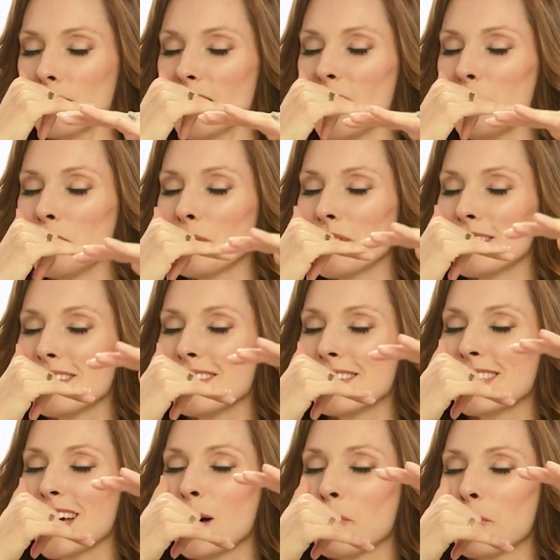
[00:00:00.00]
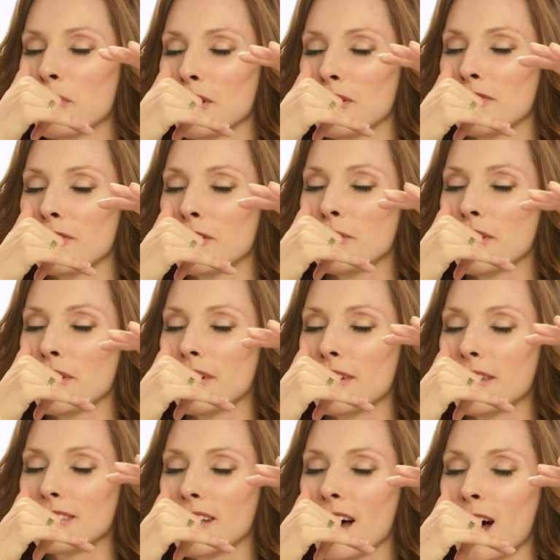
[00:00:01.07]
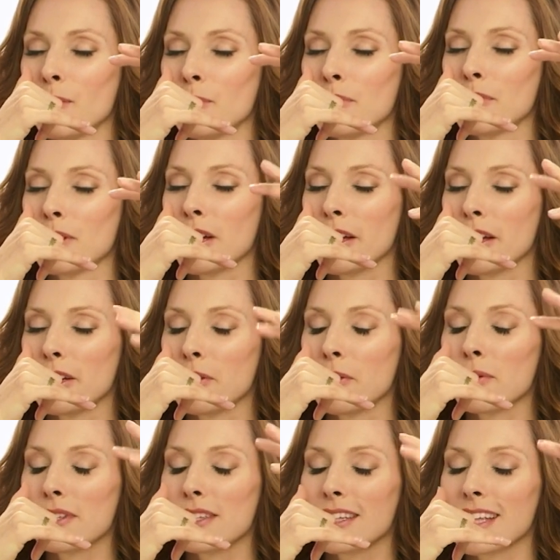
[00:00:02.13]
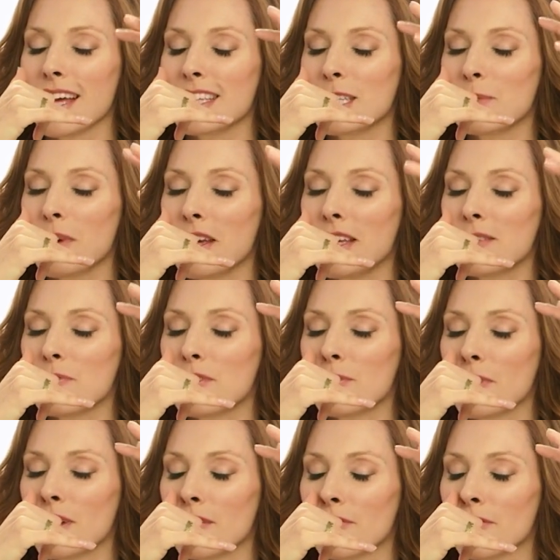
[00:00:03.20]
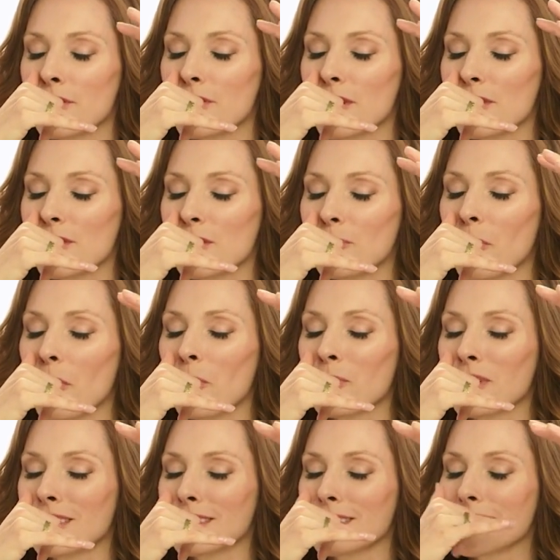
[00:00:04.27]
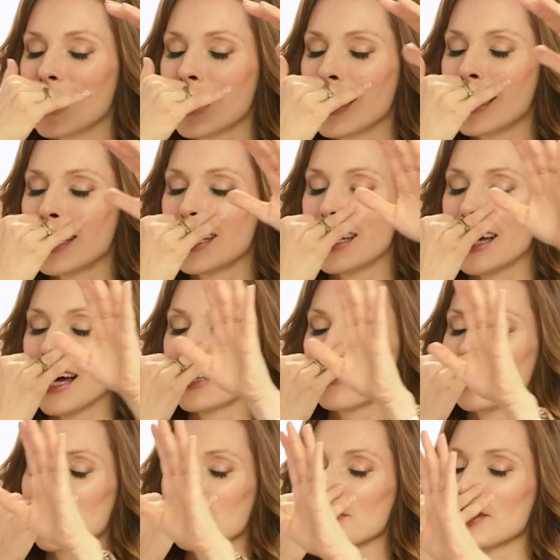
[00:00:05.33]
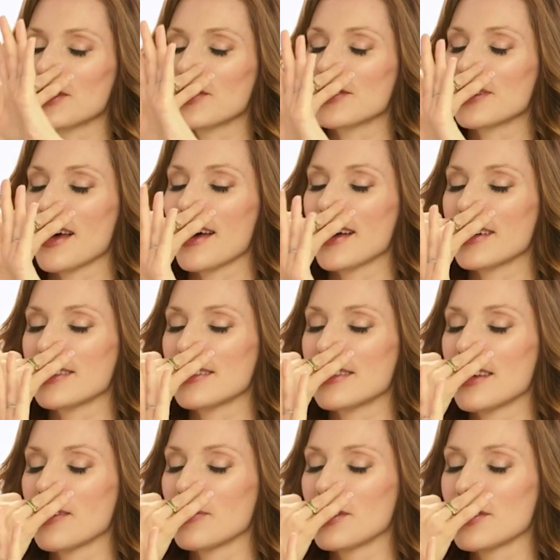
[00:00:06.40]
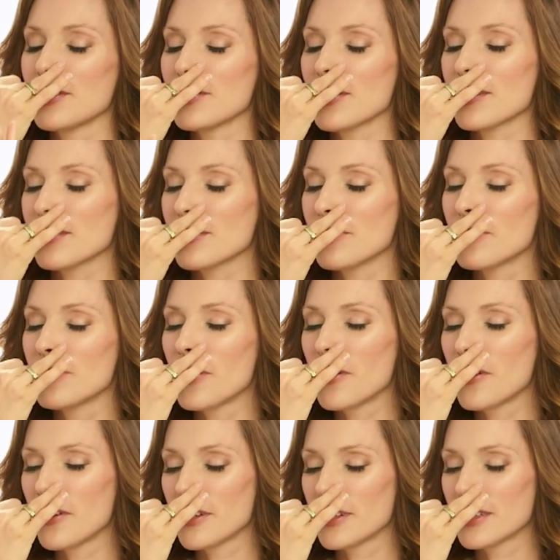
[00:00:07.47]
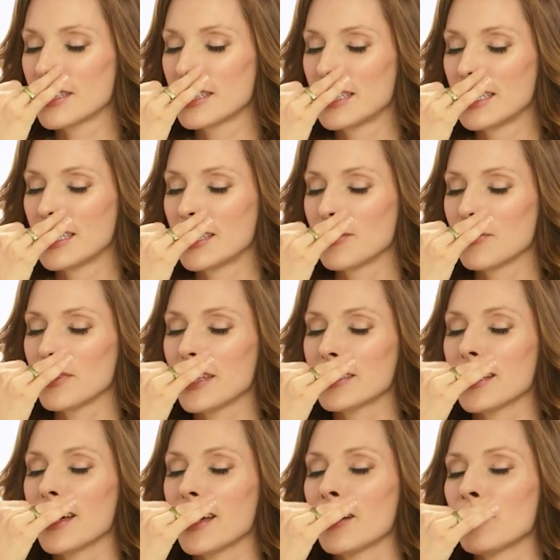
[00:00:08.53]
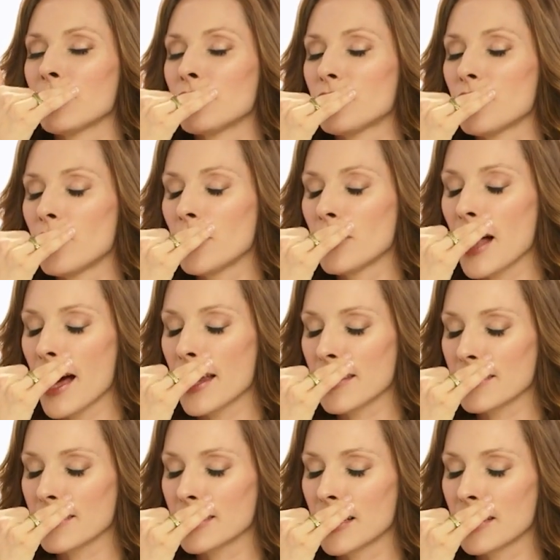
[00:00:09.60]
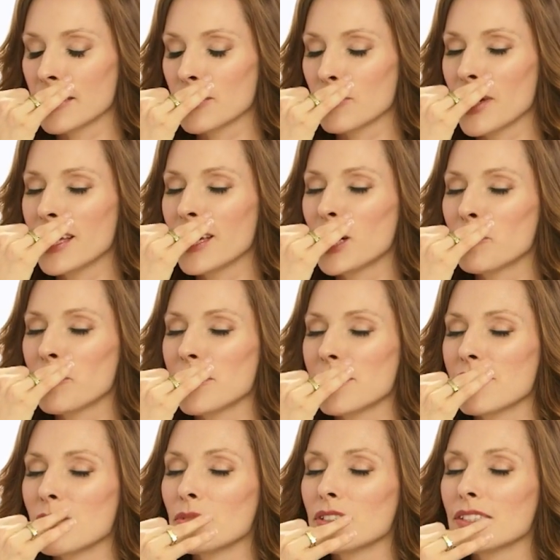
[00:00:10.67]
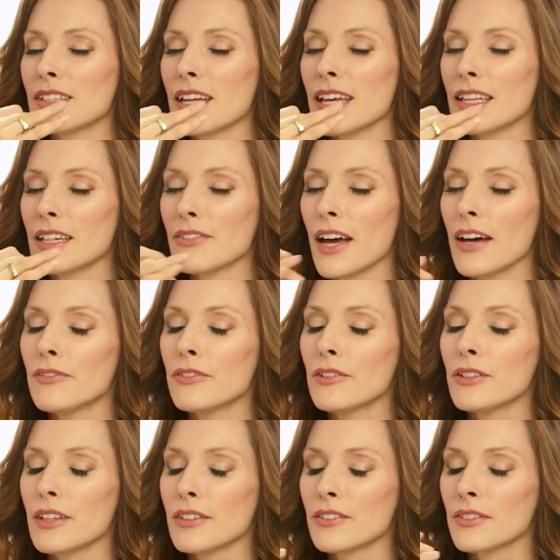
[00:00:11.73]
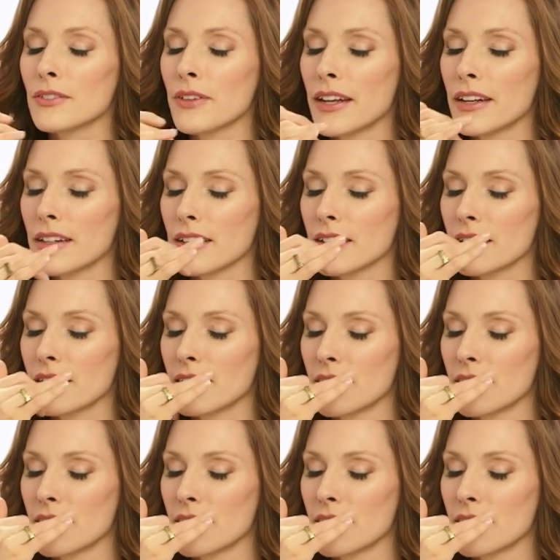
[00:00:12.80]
And when you get to the top, I want you to float there at the top, noticing that space between for just a moment. And then we switch sides and we just fall. We let the air fall out of the lungs, waking up this simultaneity of effort and surrender.